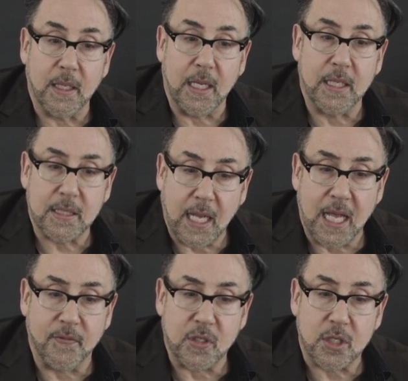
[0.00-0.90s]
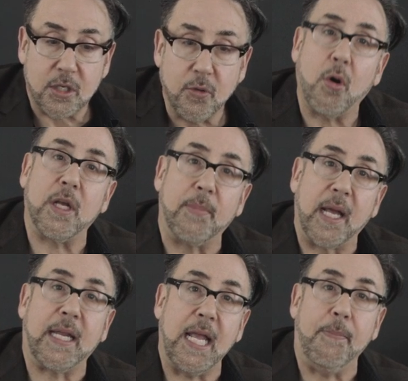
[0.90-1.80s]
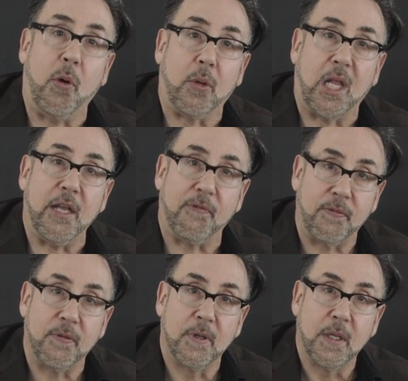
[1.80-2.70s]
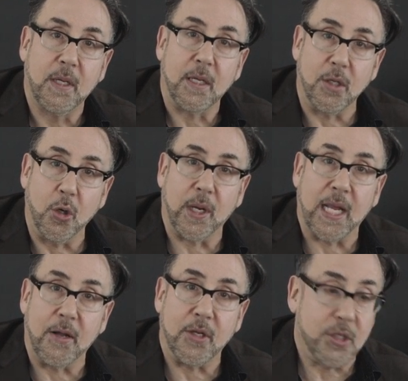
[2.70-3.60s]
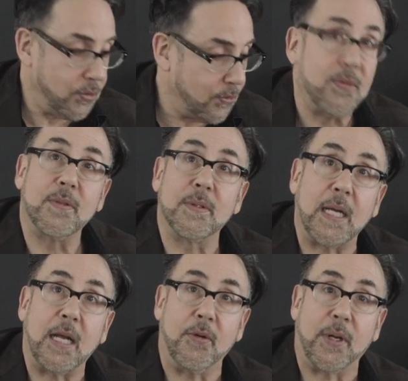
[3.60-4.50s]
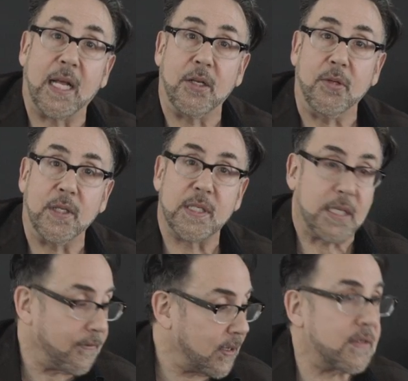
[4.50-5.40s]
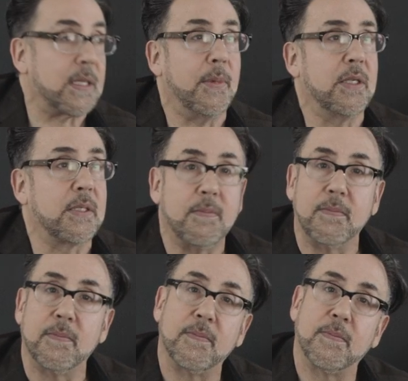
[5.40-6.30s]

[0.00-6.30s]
It has kind of destroyed my capo life, knowing how to do this stuff. Like somebody's, and